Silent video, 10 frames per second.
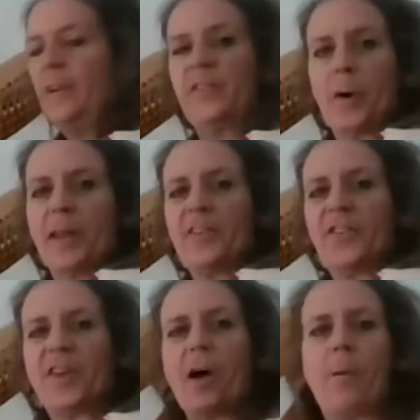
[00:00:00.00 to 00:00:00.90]
So
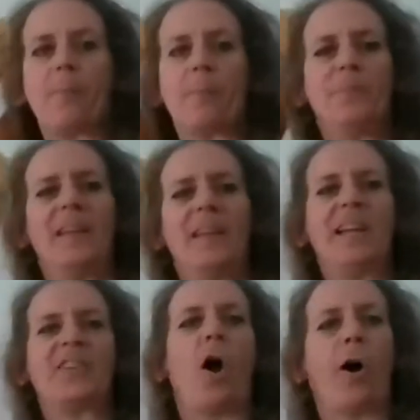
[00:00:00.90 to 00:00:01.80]

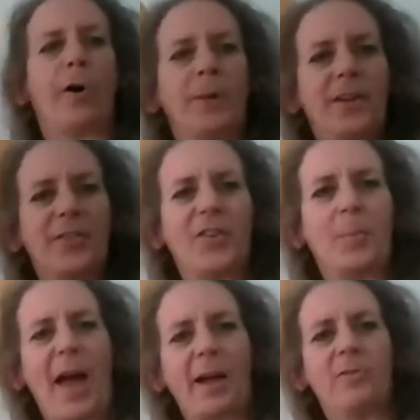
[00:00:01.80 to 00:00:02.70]
it's hard because it's
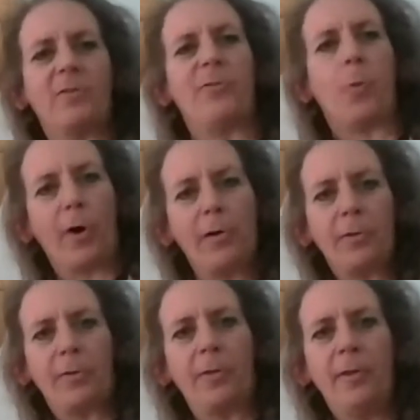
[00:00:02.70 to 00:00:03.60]
back and forth,
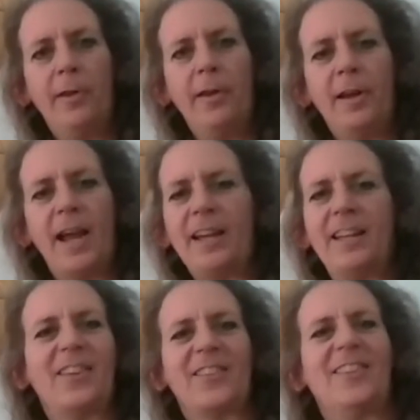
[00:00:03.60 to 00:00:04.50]
and
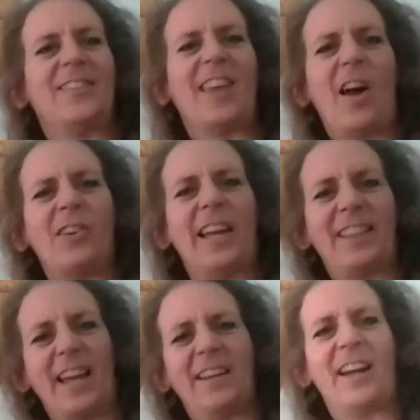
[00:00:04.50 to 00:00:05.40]
it doesn't sound like
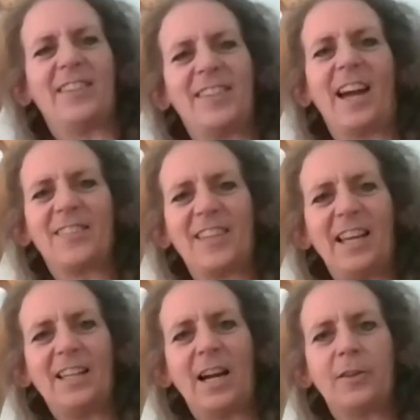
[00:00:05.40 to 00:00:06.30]
that nice
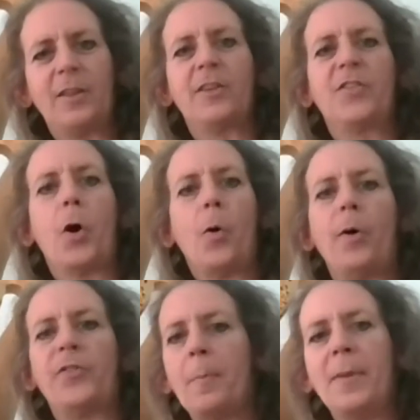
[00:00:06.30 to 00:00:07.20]
cascadey kind of thing. So
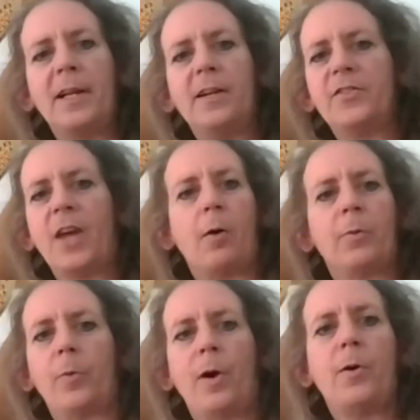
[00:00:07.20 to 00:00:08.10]
somebody down
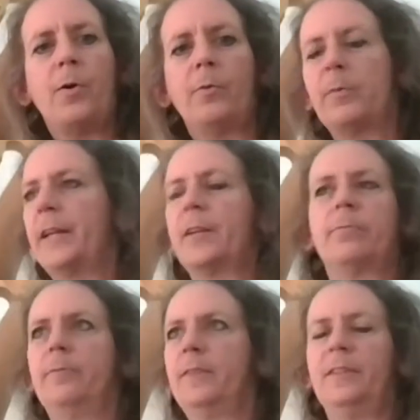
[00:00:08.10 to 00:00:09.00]
the road, like
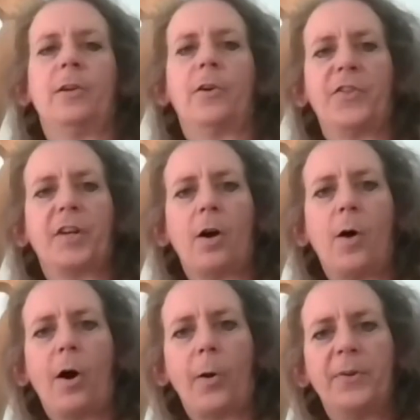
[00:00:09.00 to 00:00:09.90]
years ago,
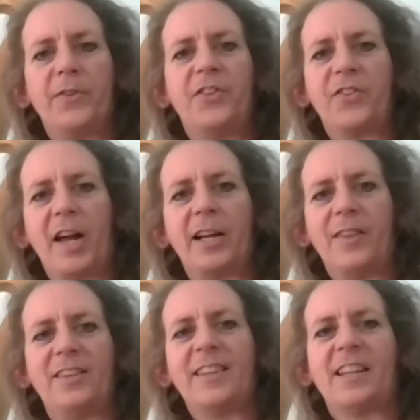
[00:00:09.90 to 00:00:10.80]
a harpist decided
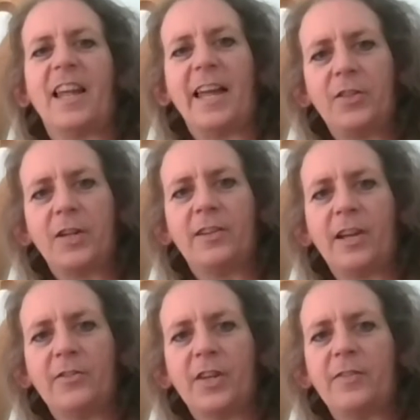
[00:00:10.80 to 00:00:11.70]
they didn't like the
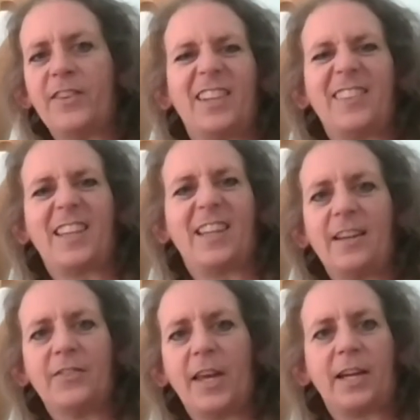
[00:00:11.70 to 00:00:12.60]
cadenza, and they said, it's a
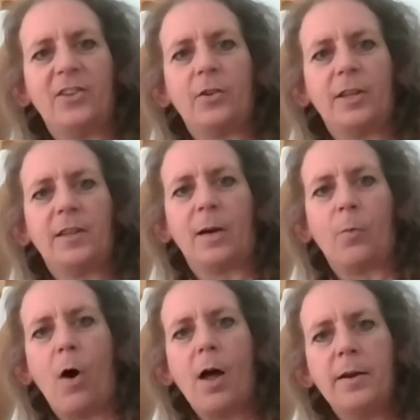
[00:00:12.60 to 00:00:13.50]
cadenza, I can do anything I
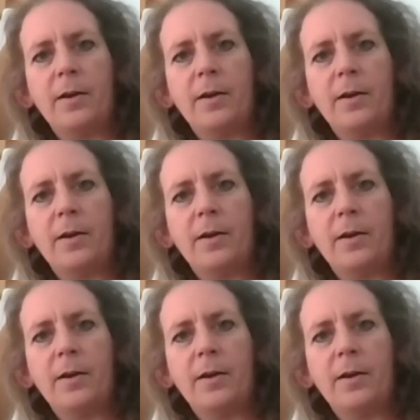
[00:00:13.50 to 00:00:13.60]
want.